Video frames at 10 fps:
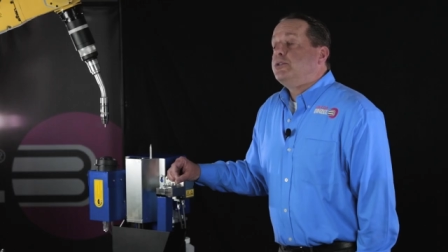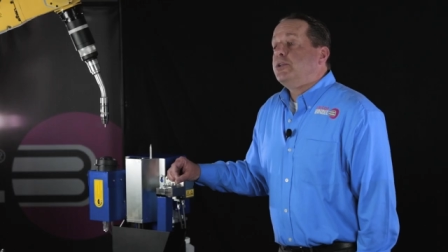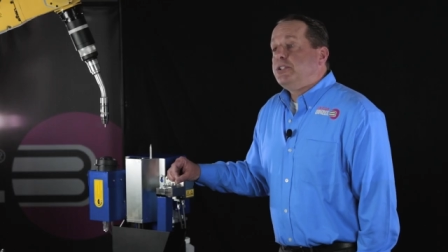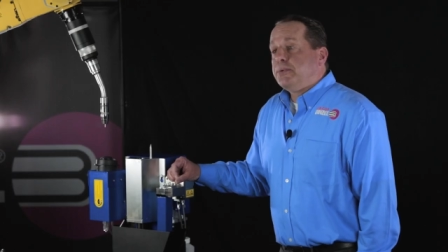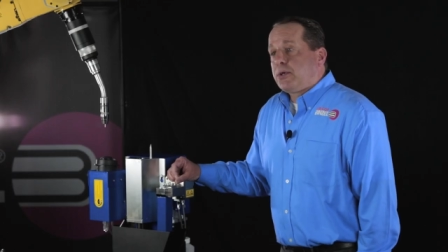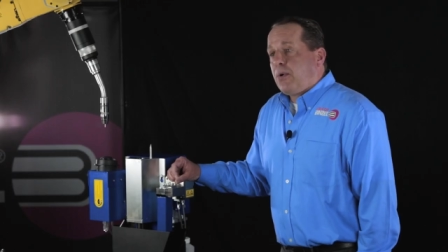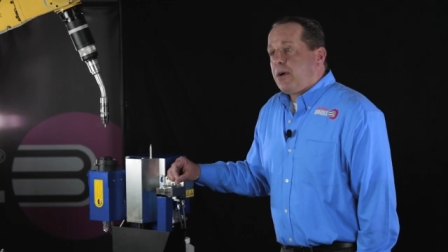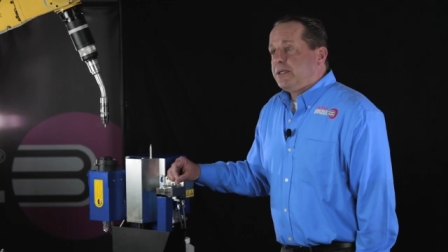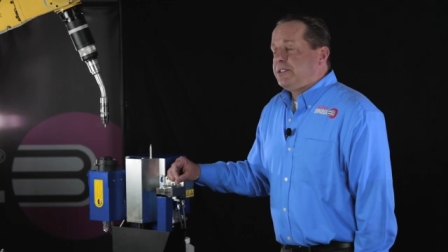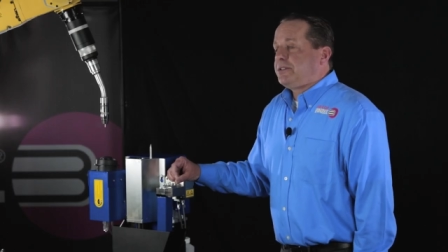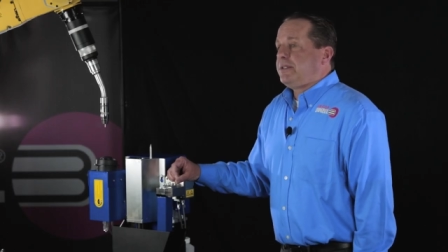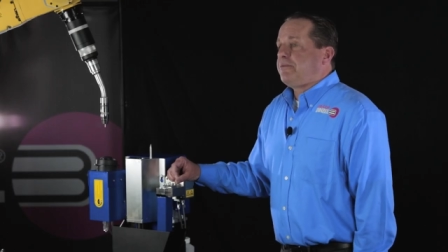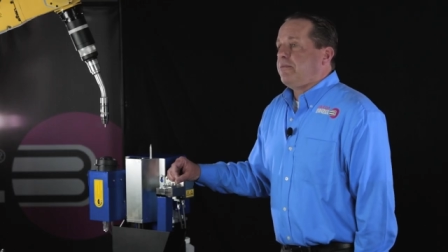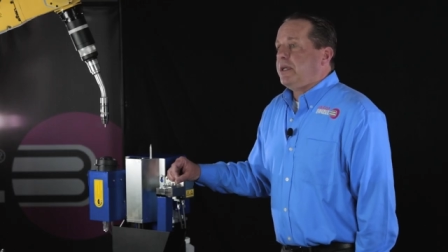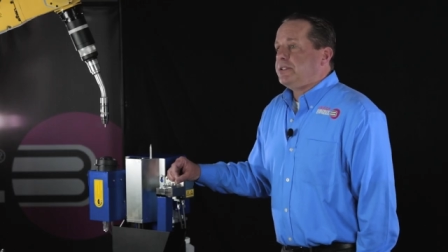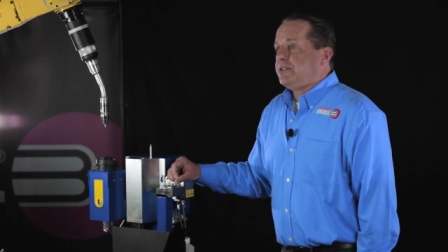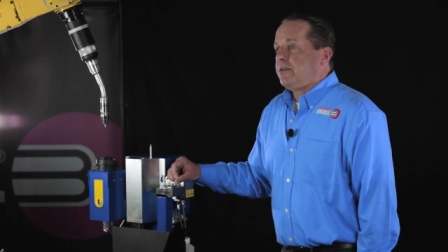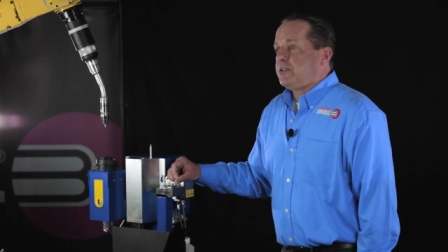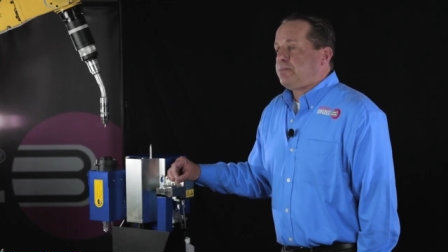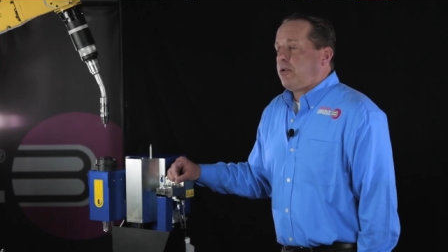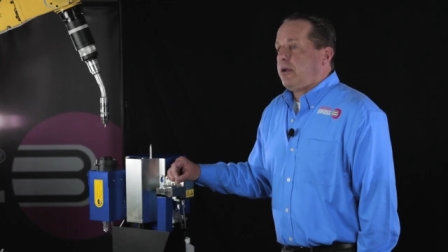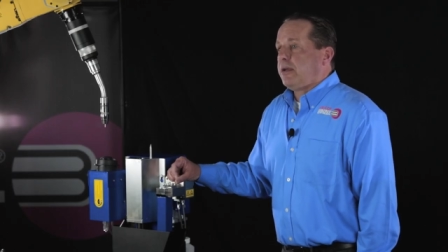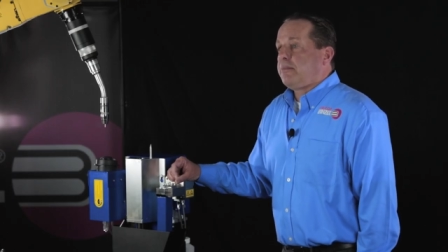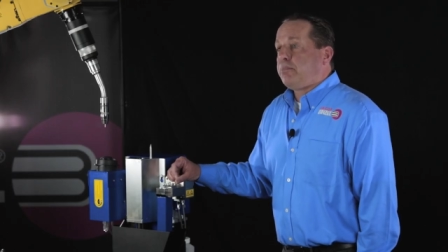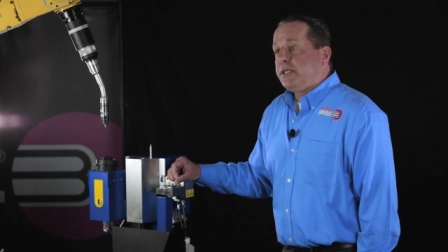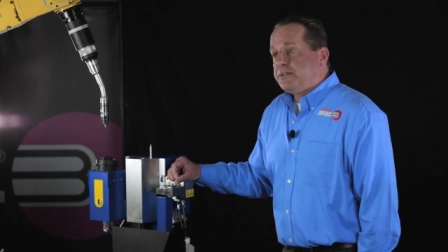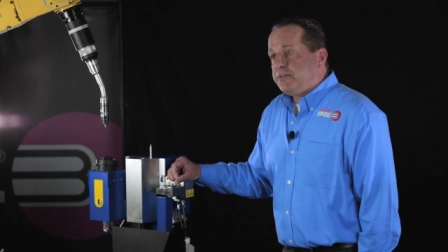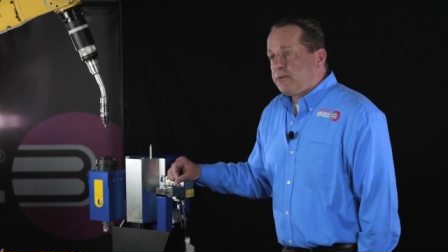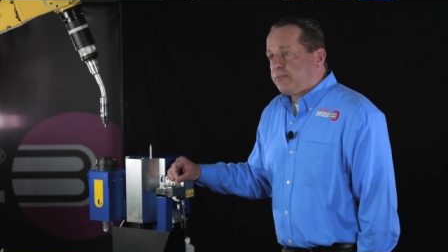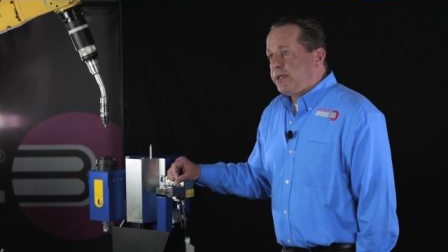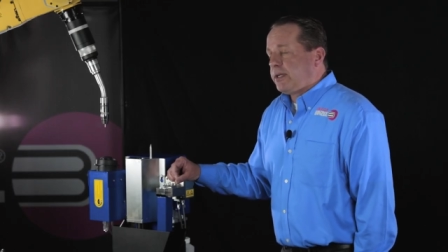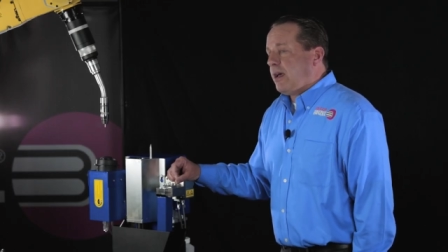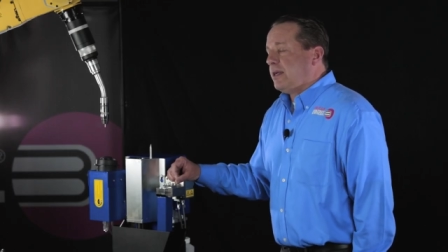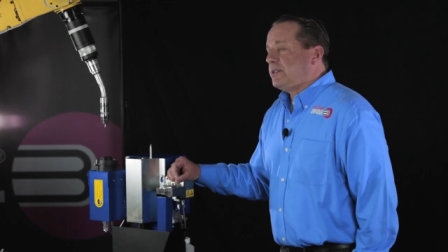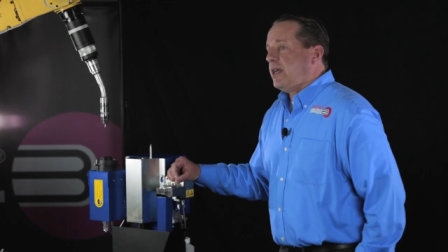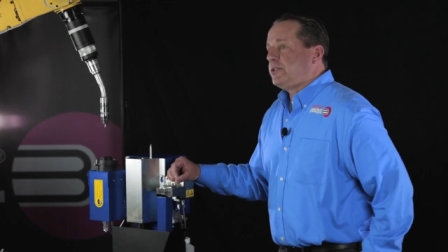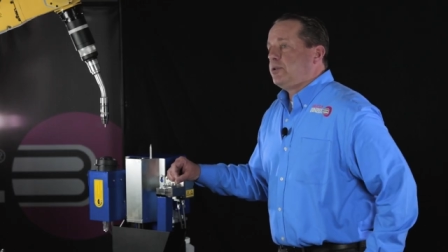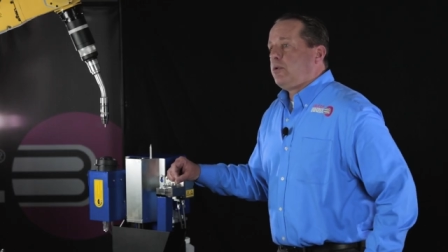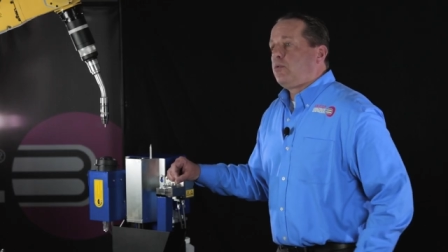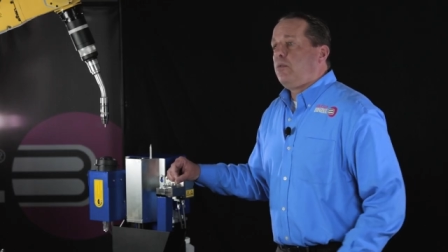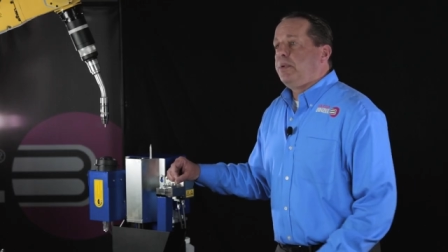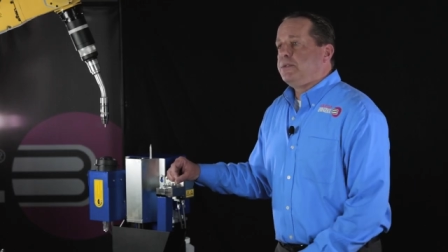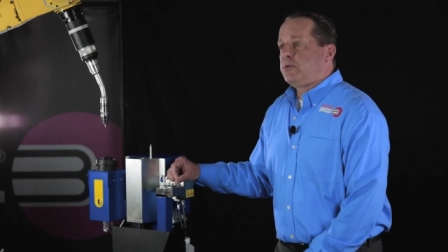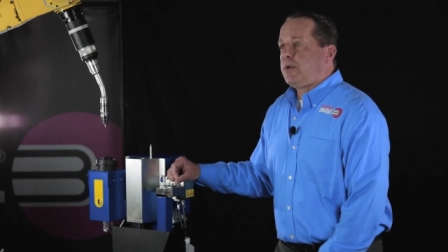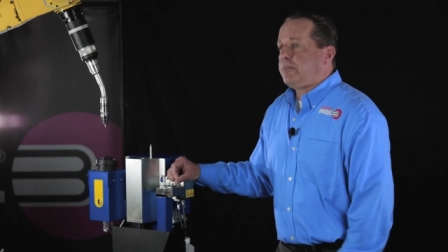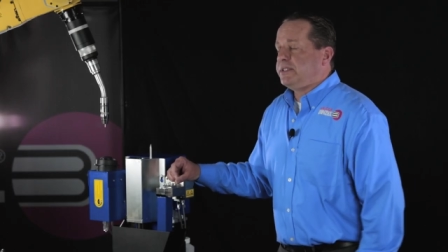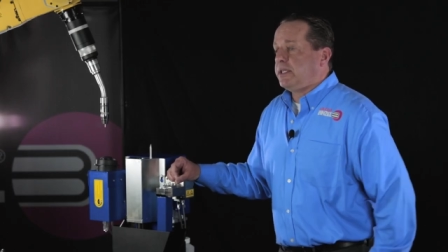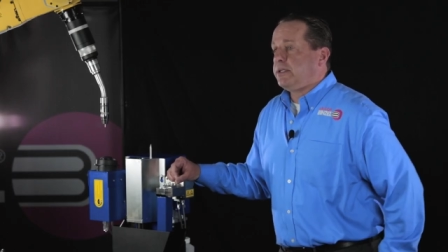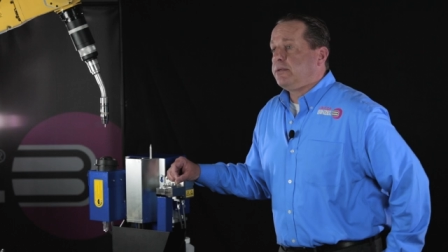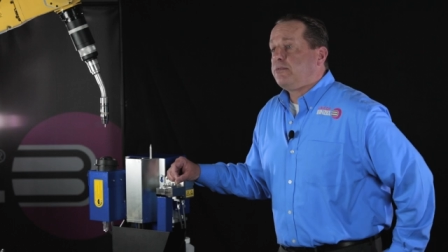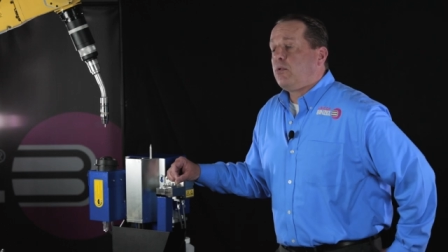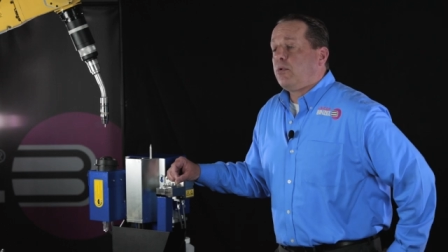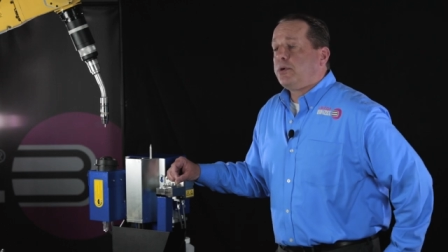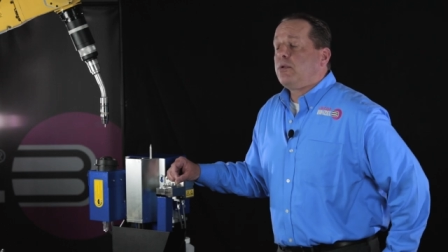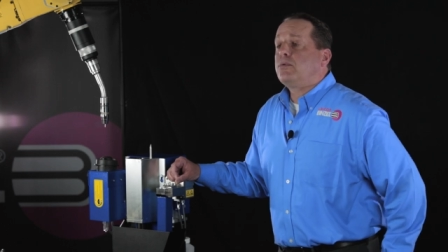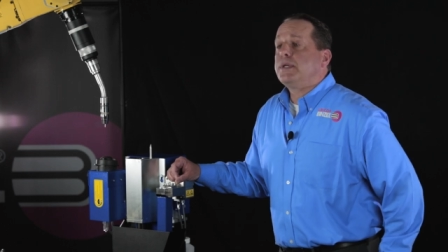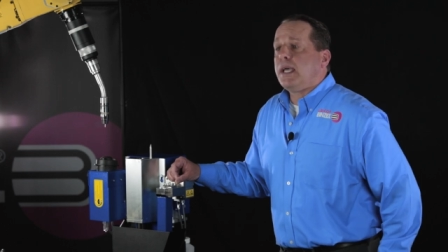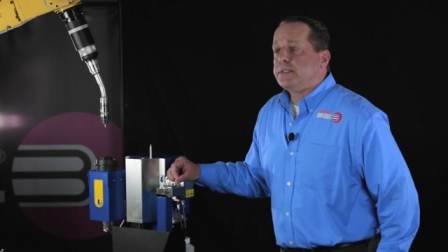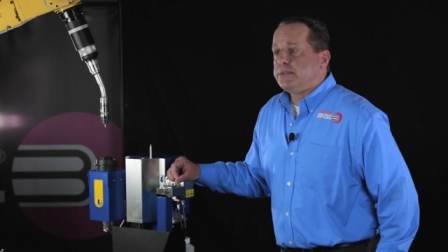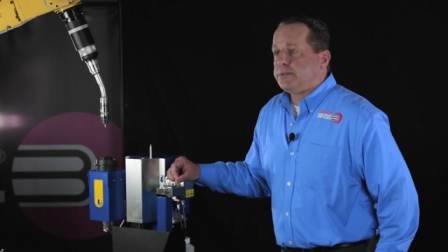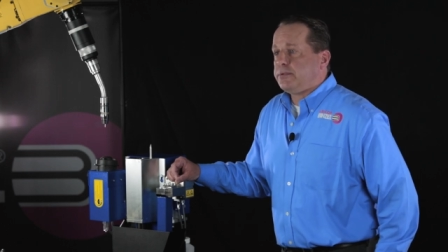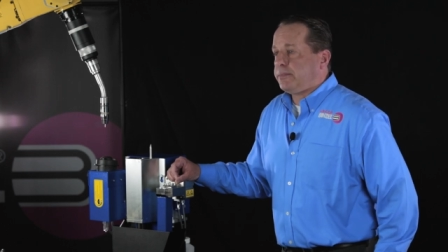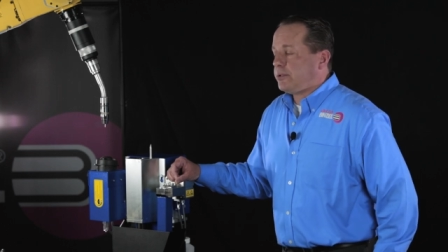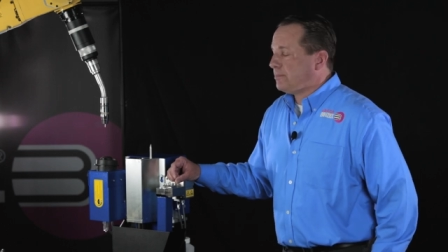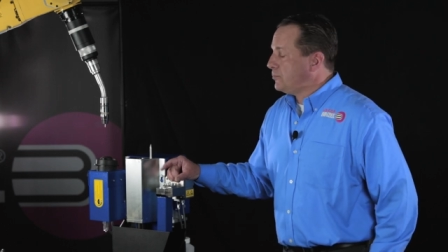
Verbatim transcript: Should you require additional information on this product, please feel free to contact your local Binzel representative or your local gas distributor.